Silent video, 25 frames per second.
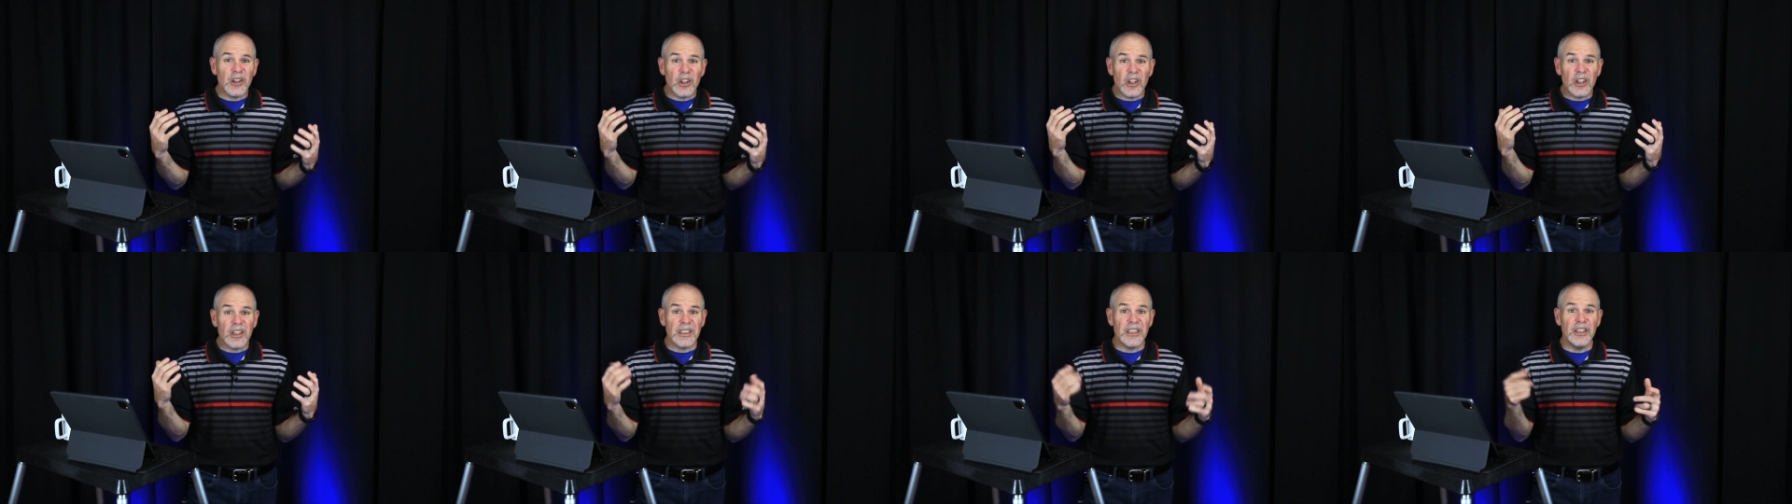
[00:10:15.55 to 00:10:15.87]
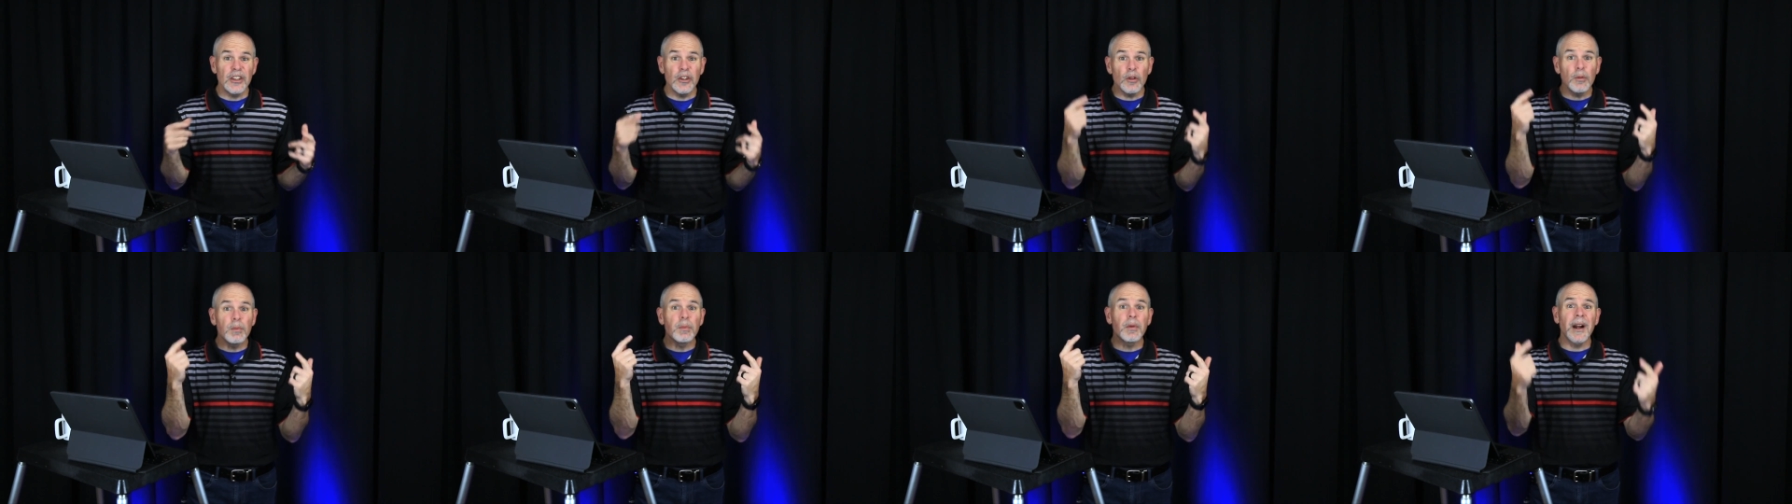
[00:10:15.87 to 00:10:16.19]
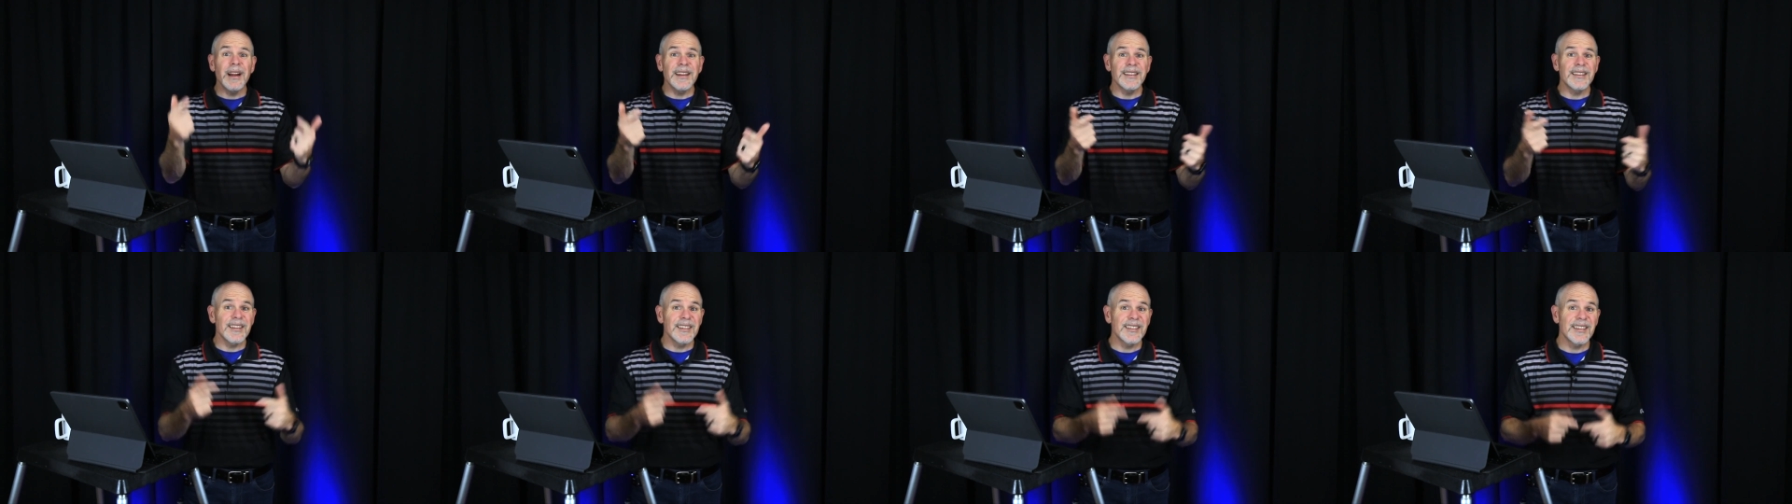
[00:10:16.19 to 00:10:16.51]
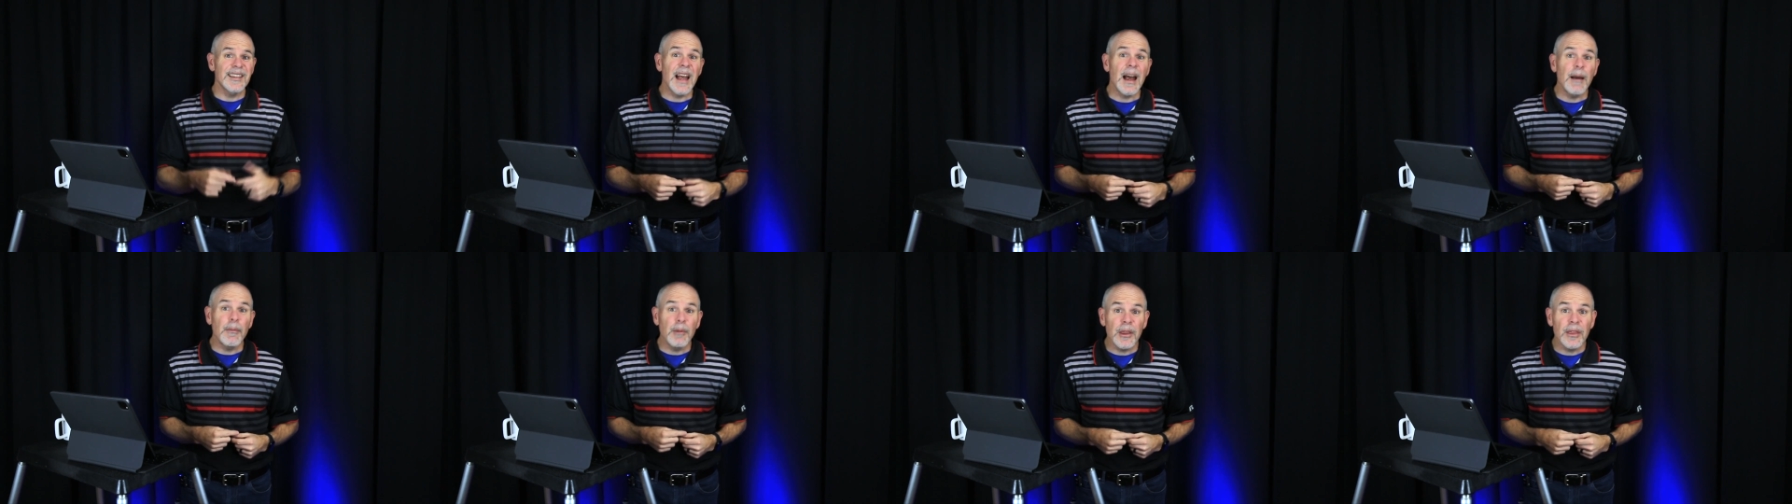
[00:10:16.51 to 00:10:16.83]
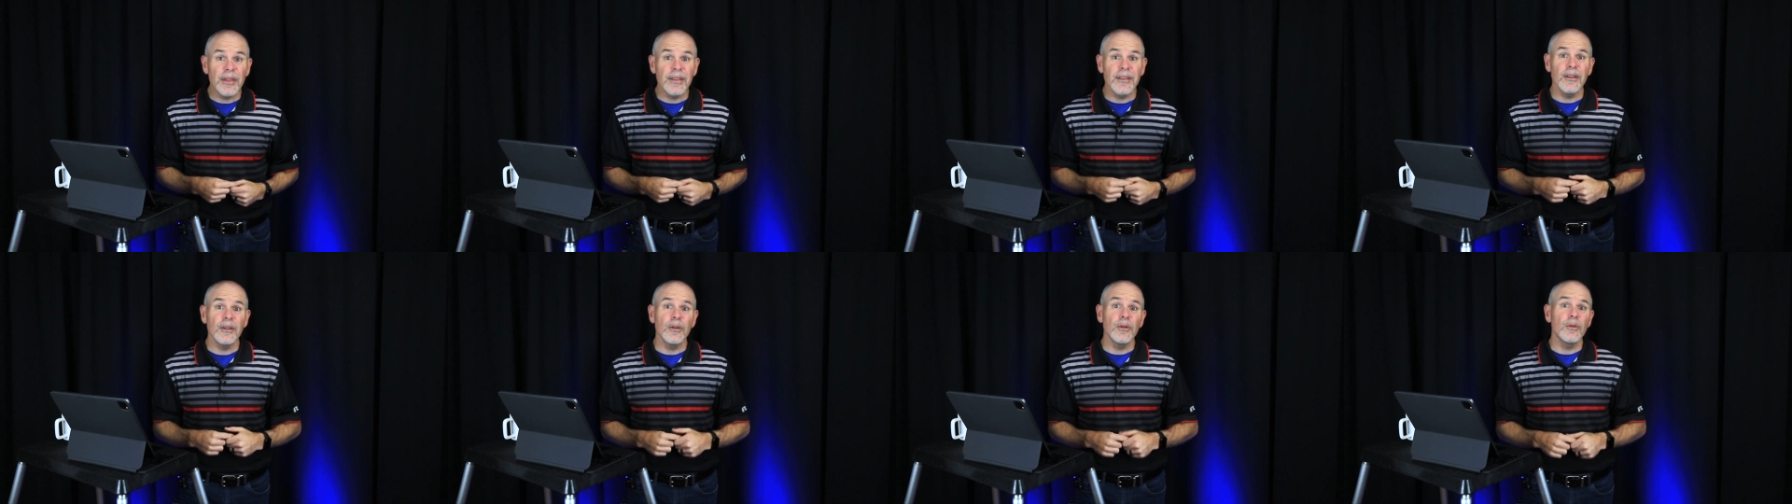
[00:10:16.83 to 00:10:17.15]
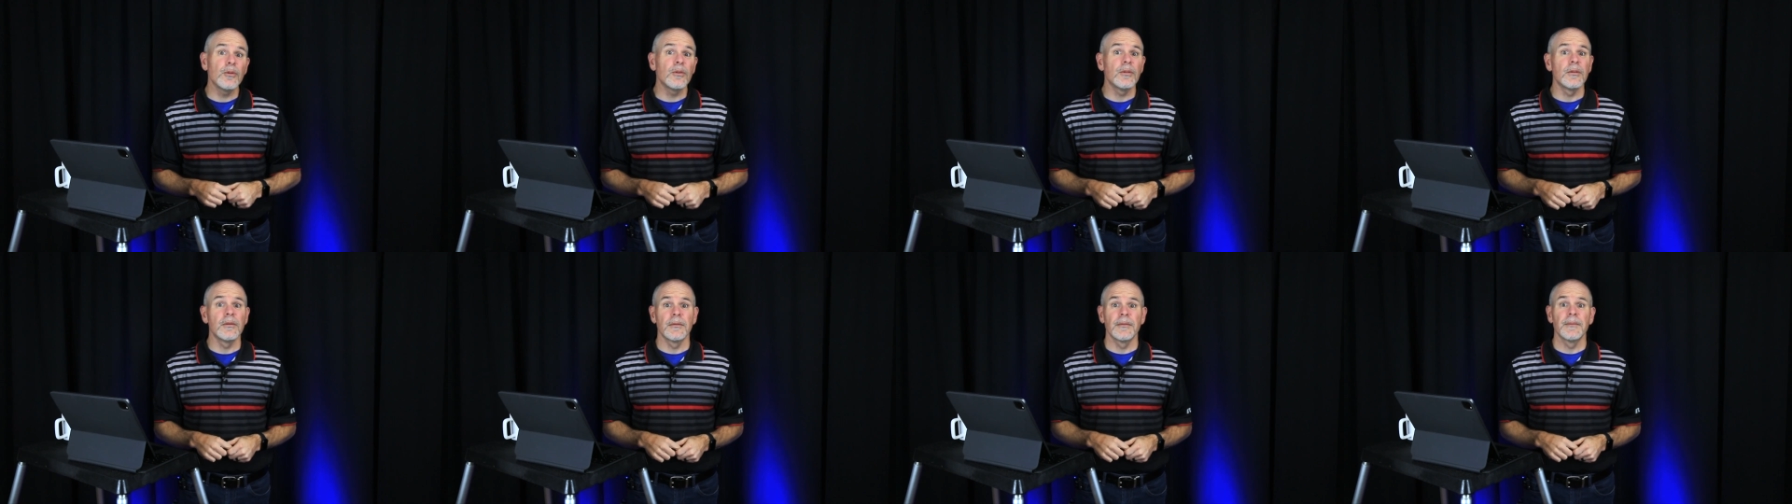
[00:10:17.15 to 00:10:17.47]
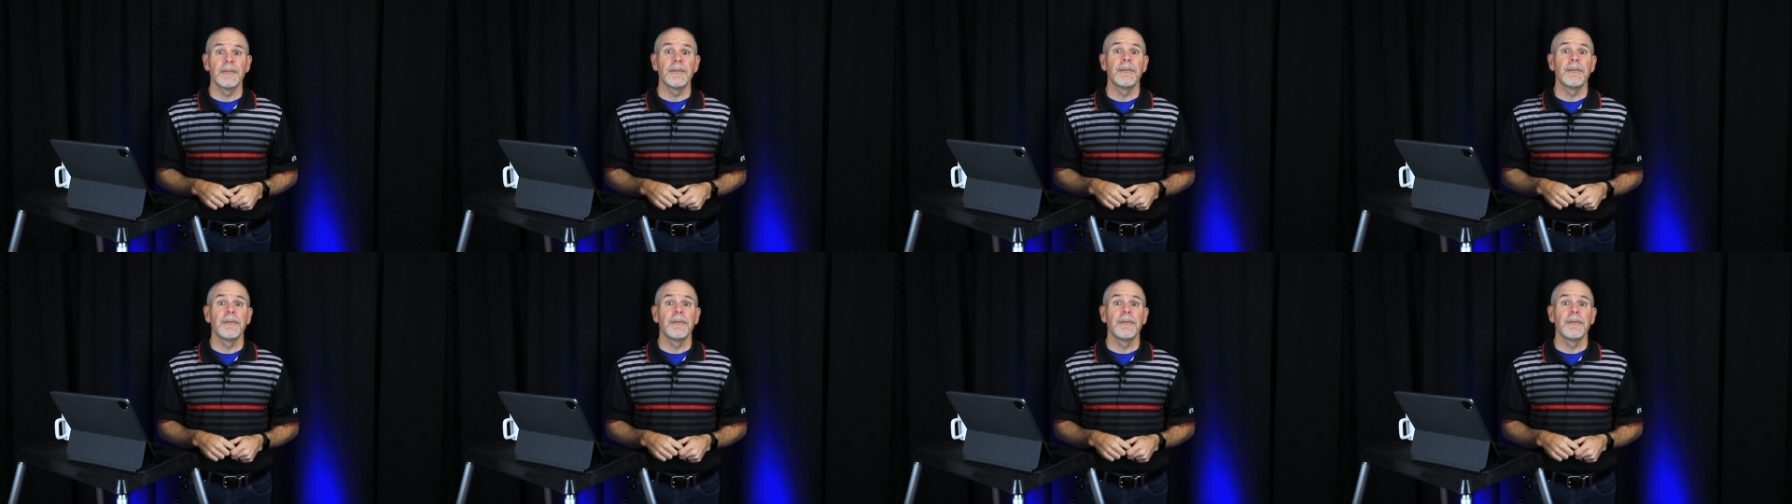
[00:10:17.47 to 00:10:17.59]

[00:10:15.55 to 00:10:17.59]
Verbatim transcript: look, you break the Sabbath too.